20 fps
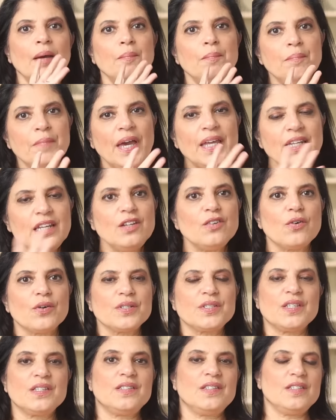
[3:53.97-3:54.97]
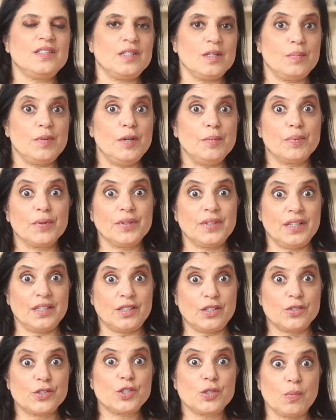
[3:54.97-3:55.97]
Many narcissistic people think
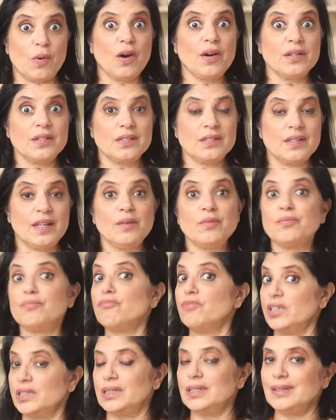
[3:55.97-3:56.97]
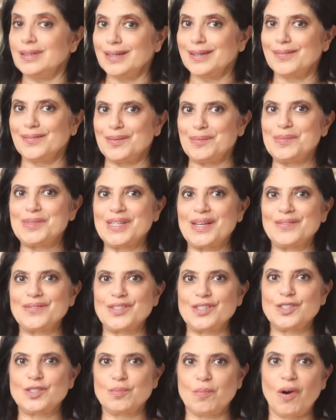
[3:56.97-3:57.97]
they're smart. They really think of themselves
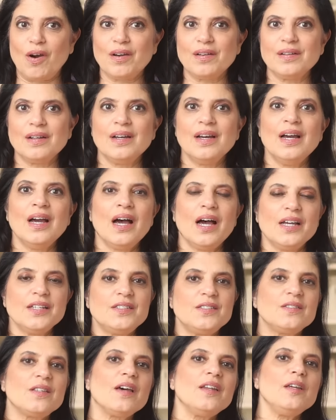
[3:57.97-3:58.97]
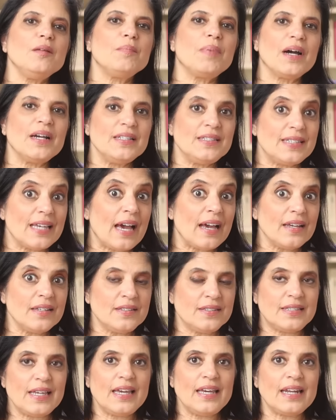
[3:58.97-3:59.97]
as smart. A study by
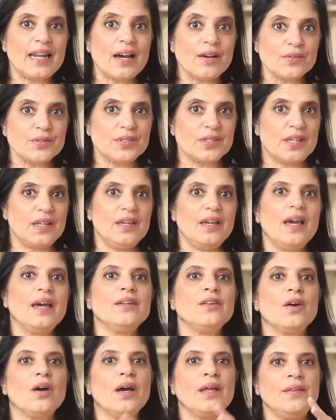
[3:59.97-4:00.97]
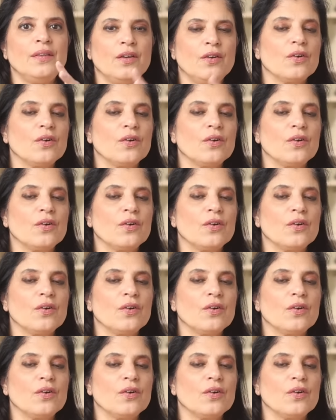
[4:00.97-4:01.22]
Zayanowski and